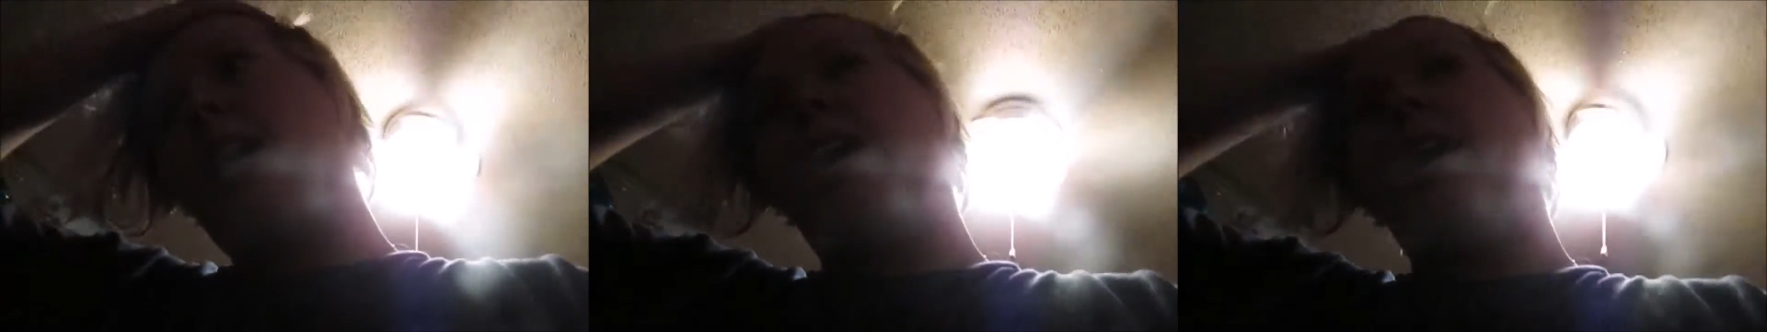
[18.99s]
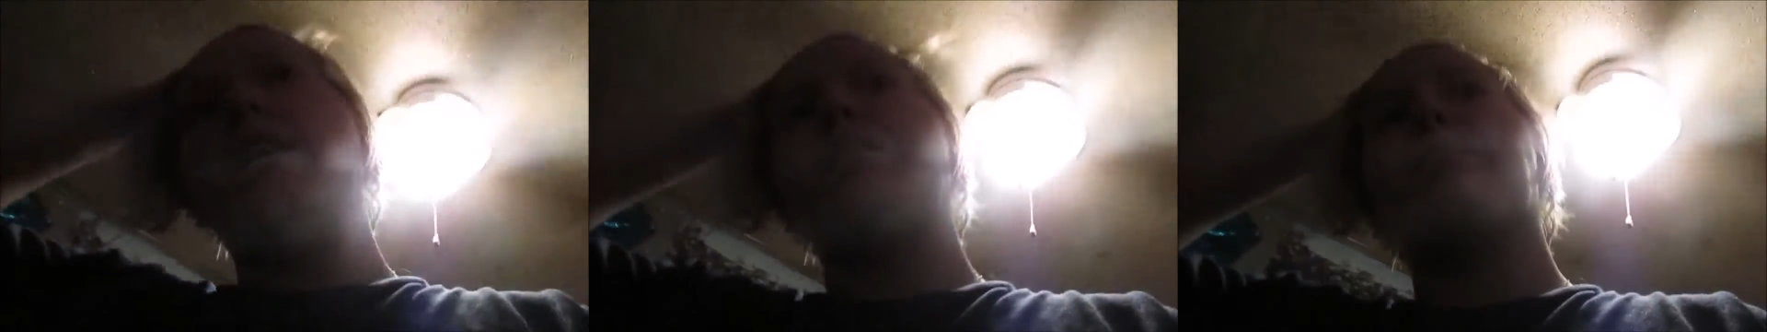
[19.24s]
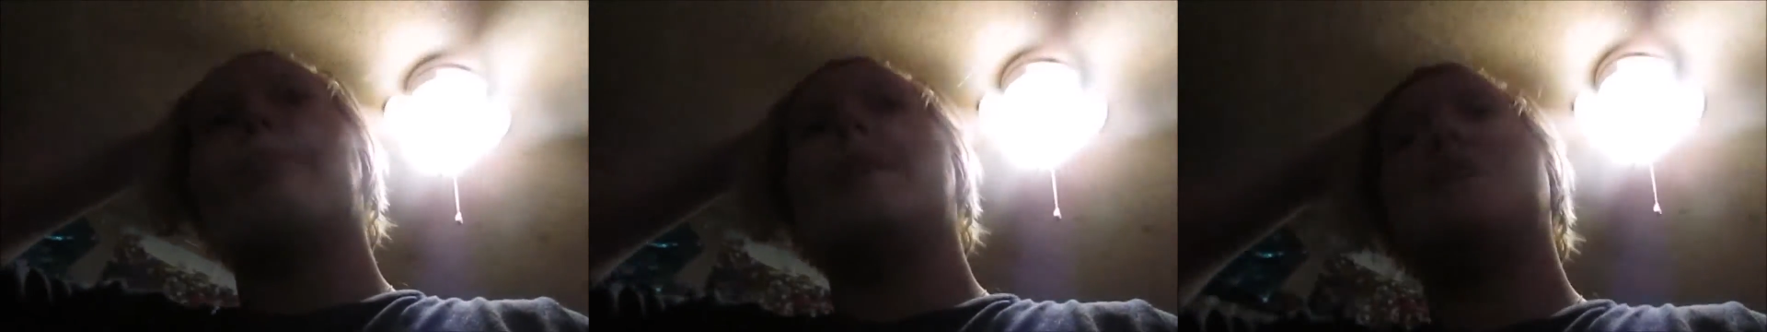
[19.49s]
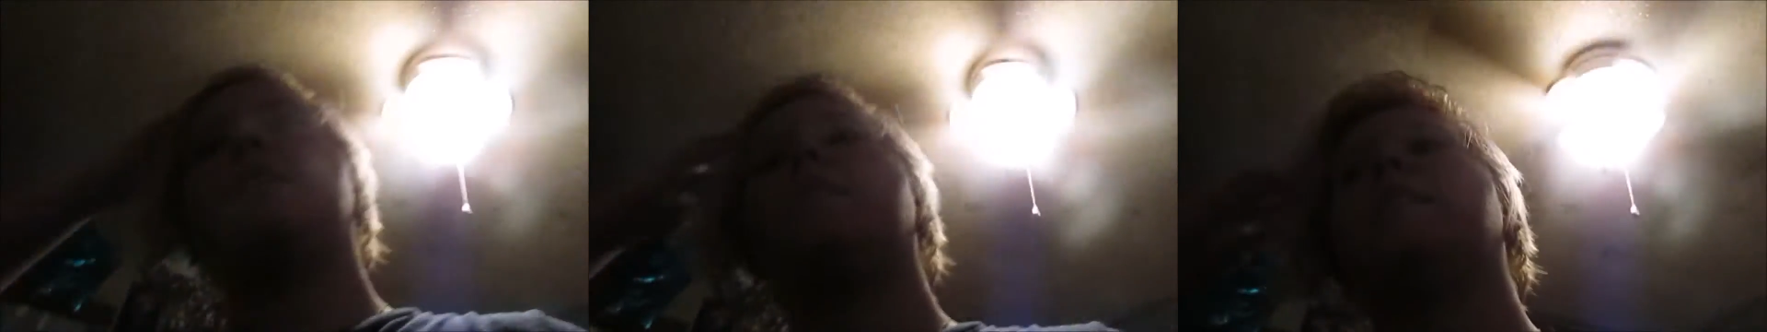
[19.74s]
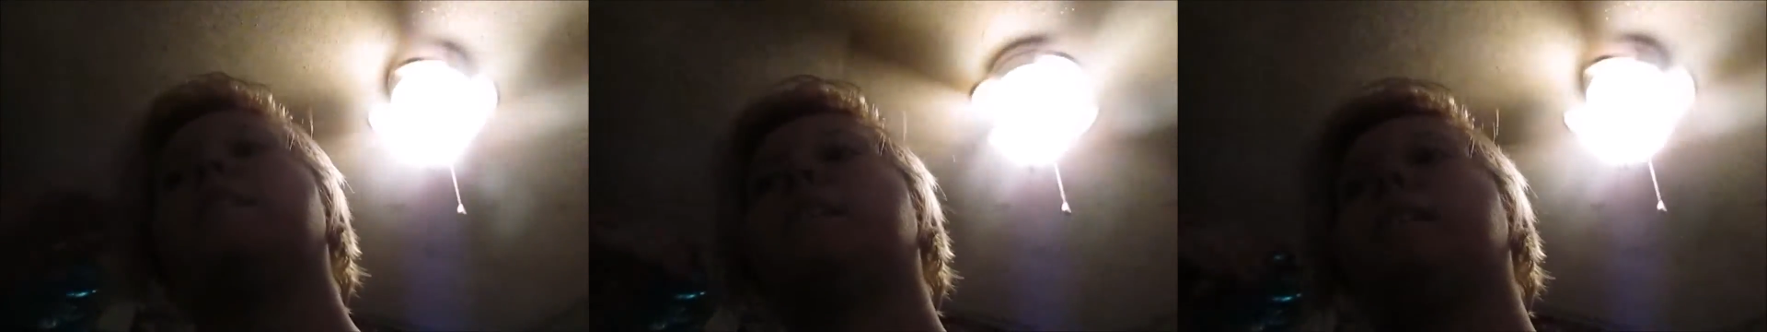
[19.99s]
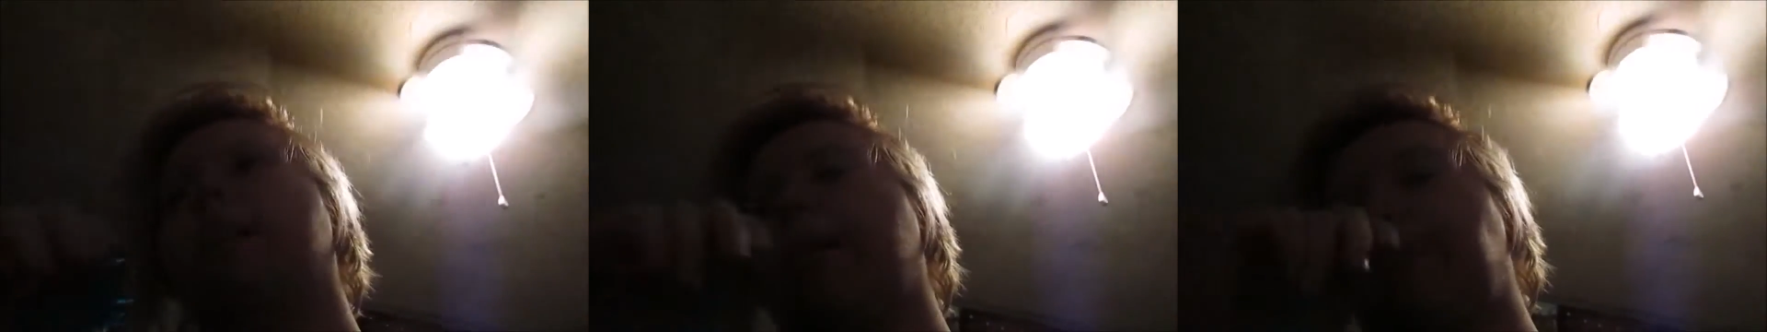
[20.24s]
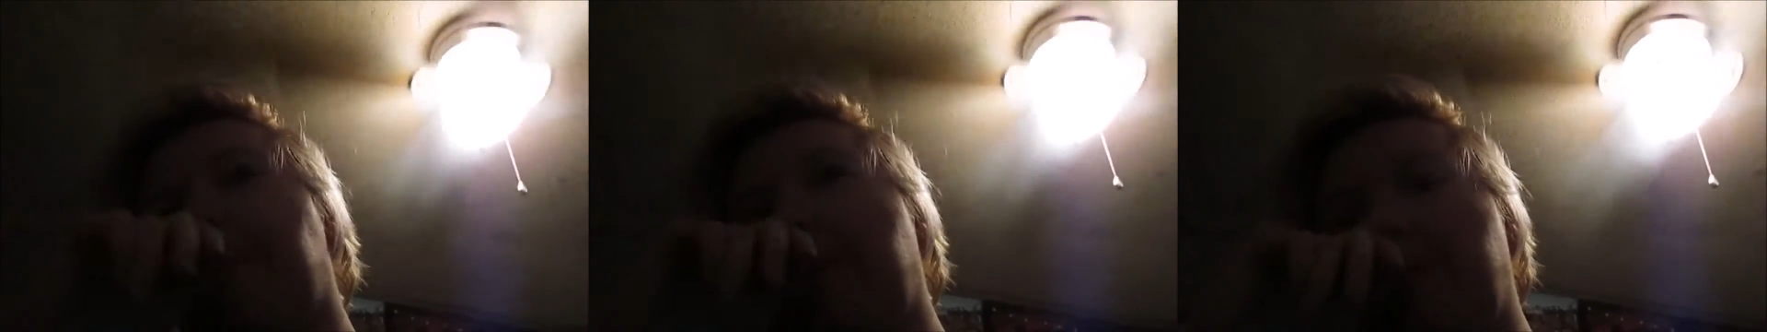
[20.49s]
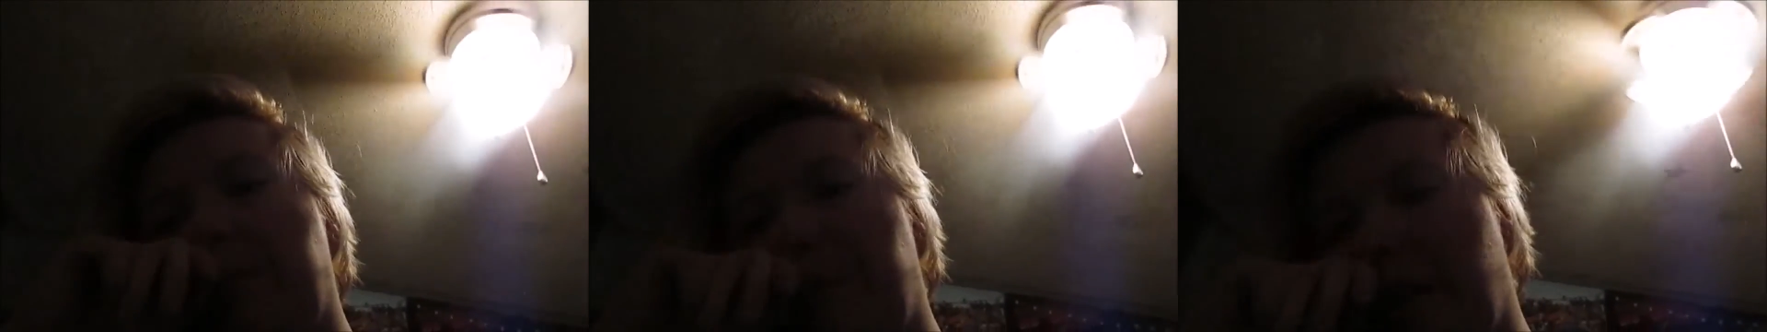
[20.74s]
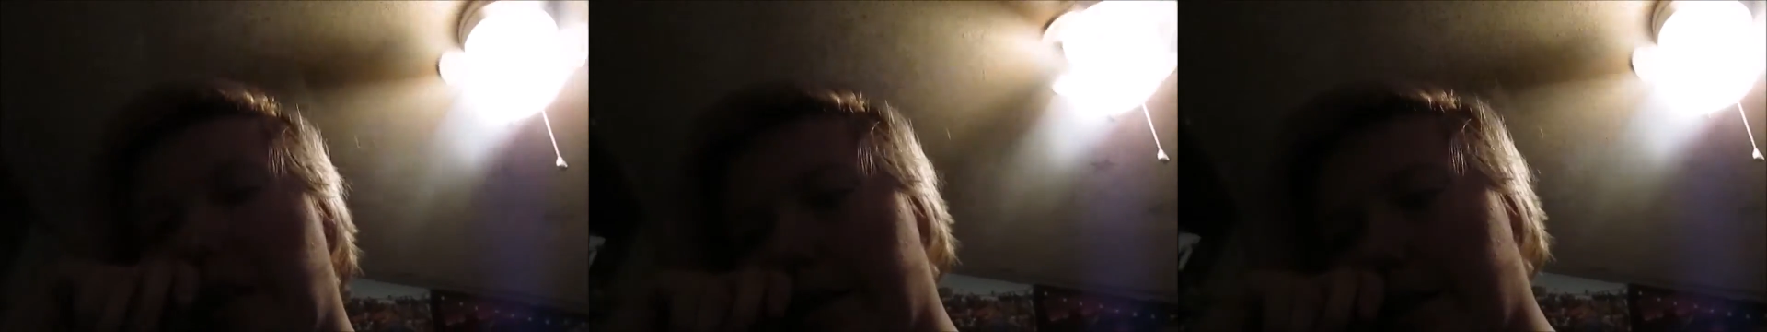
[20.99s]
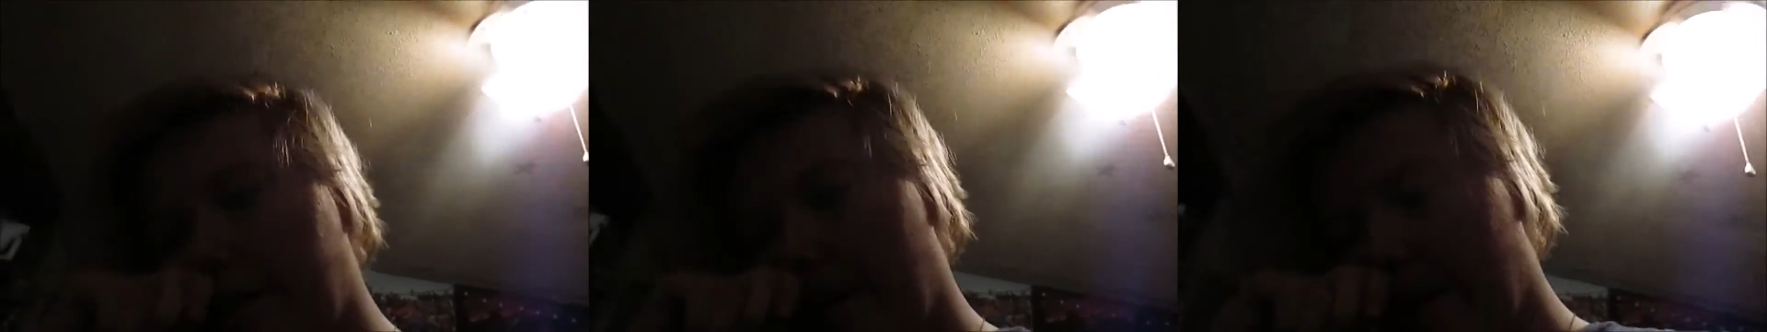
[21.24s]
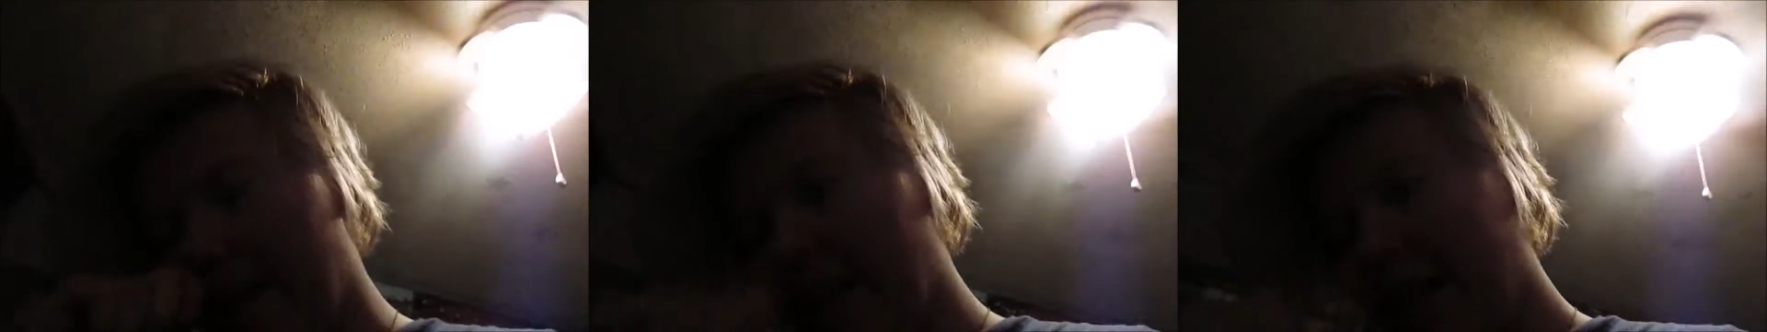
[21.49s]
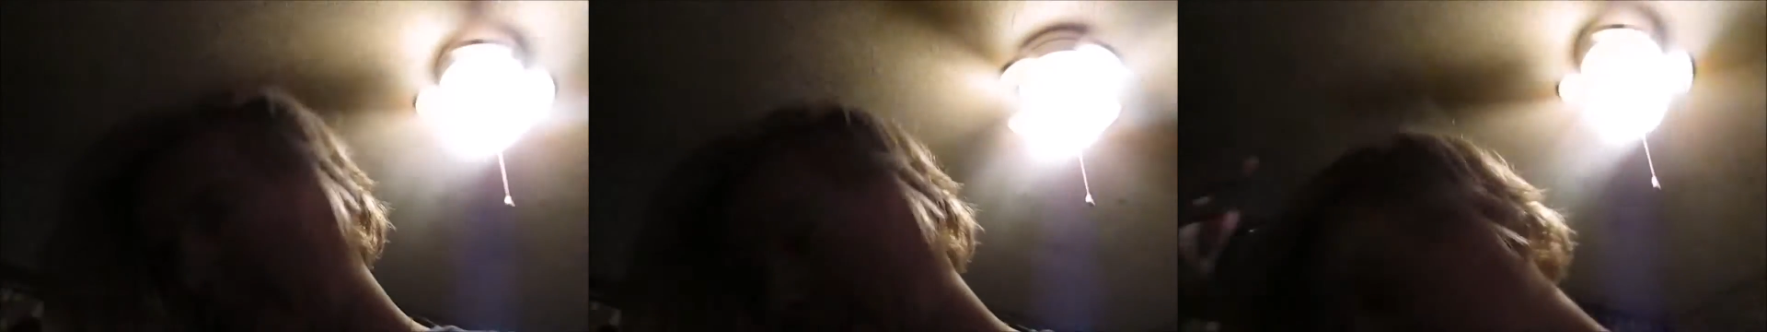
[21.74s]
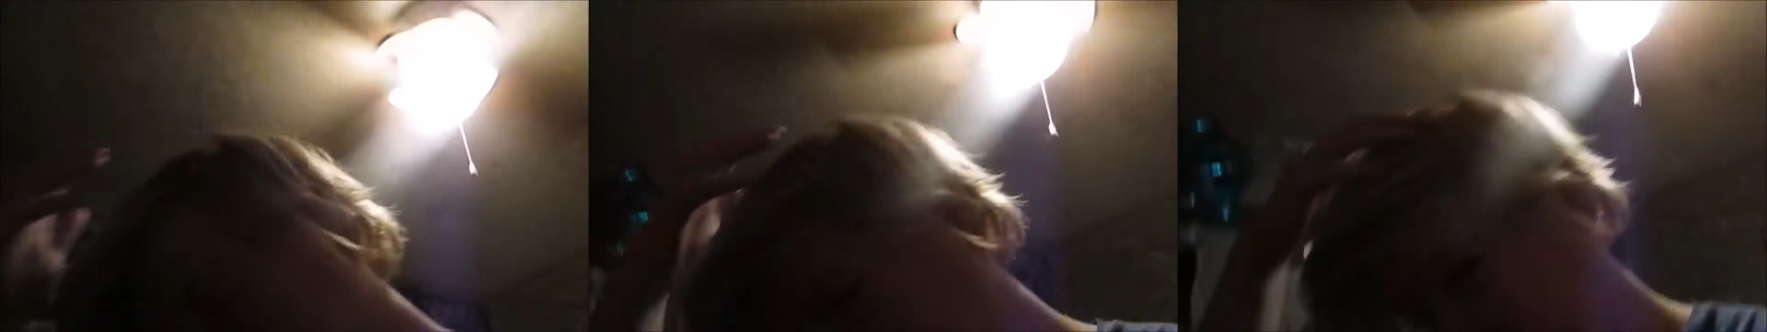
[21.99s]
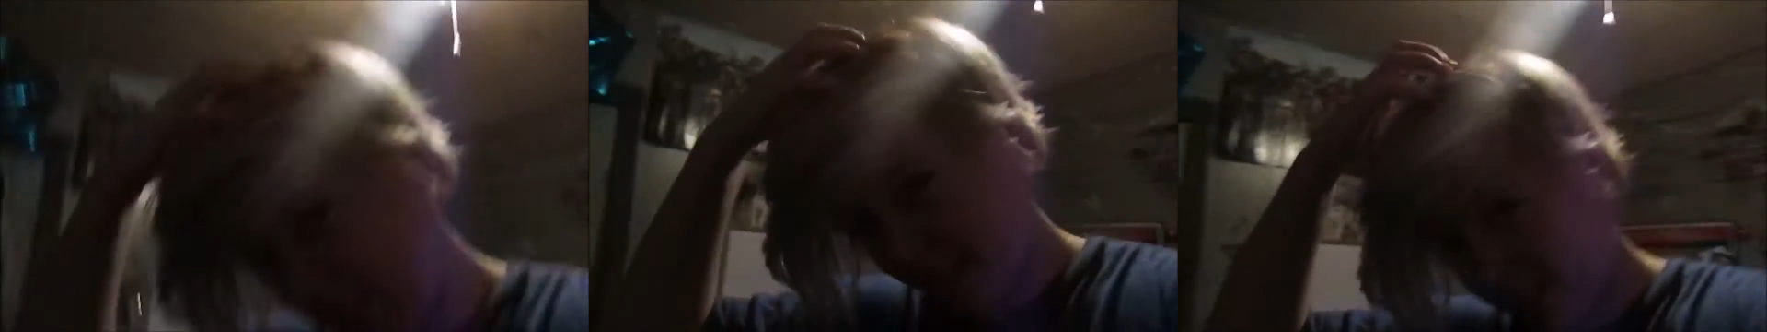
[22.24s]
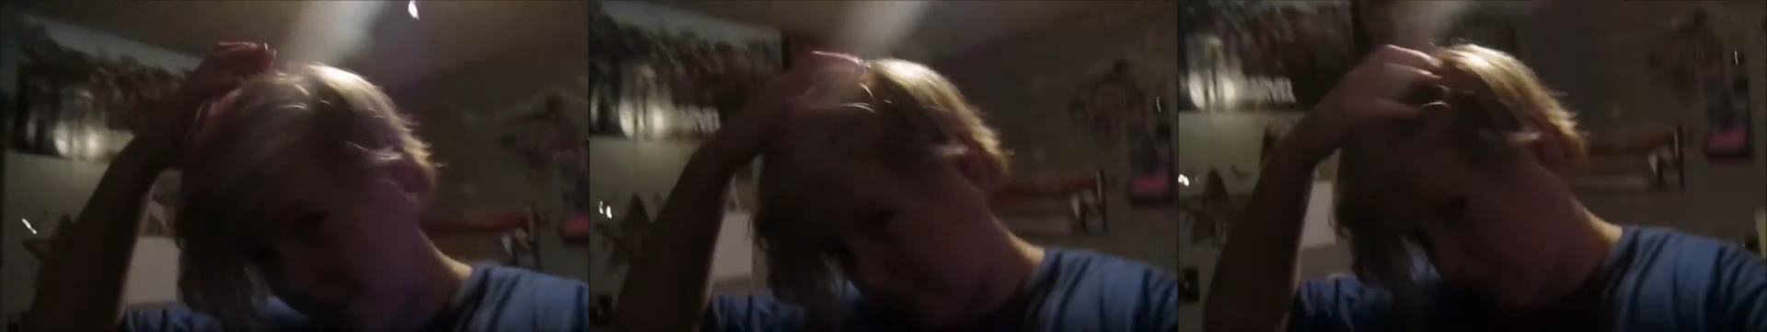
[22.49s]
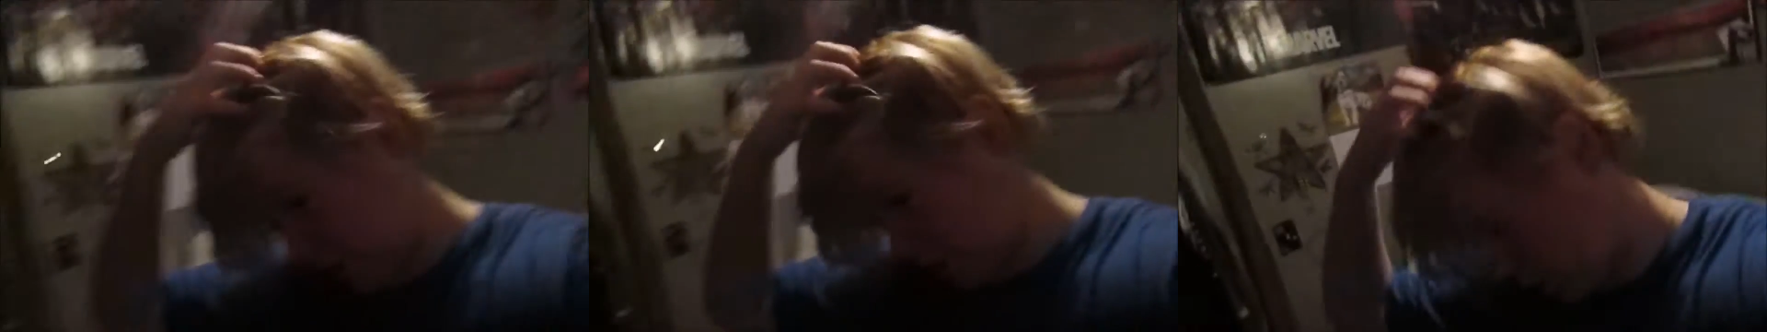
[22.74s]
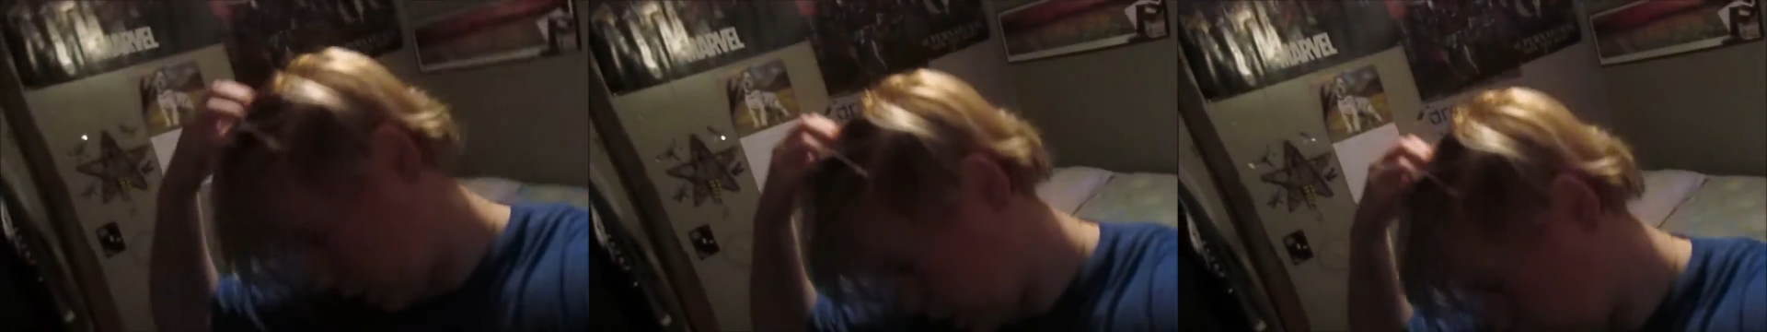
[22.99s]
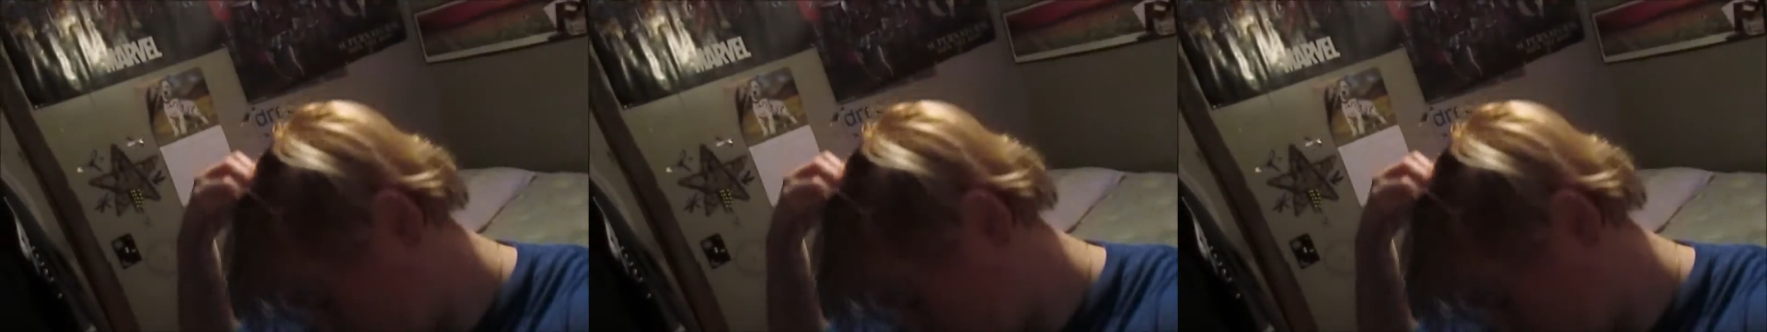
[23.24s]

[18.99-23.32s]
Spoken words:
No face is visible, so there are no lips to read.